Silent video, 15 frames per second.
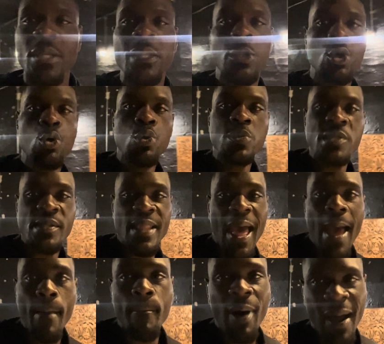lose
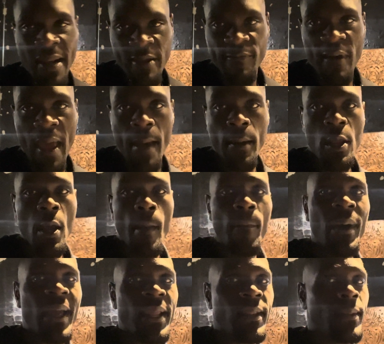that body fat.
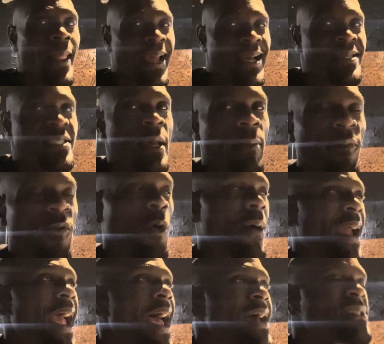But like I said before, it
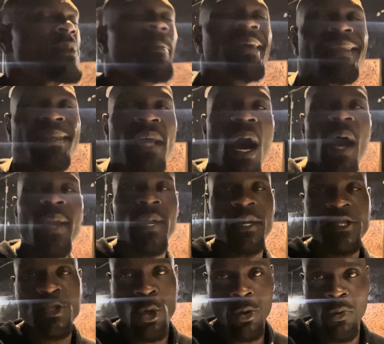has to be done a
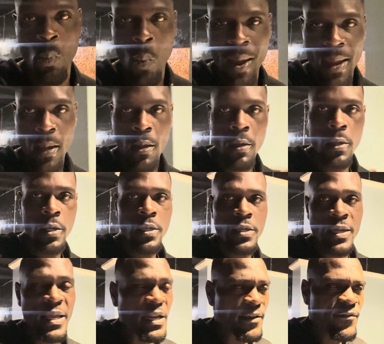certain way.
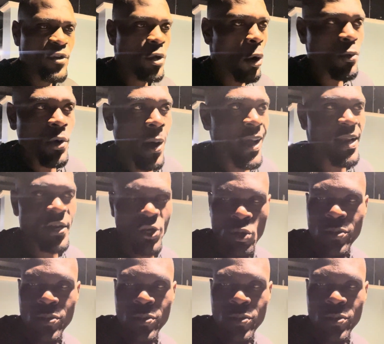And if you don't know how to do